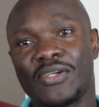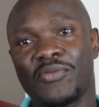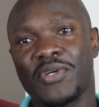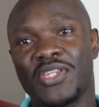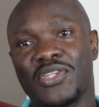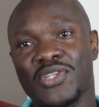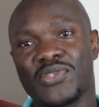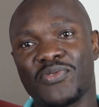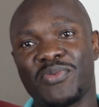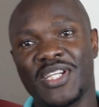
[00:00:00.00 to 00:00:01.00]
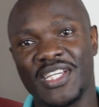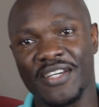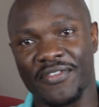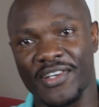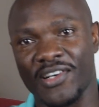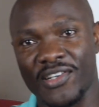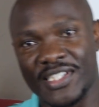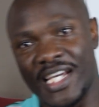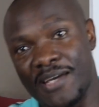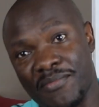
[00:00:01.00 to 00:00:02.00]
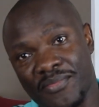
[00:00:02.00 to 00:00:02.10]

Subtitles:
with those who've been here for a long time.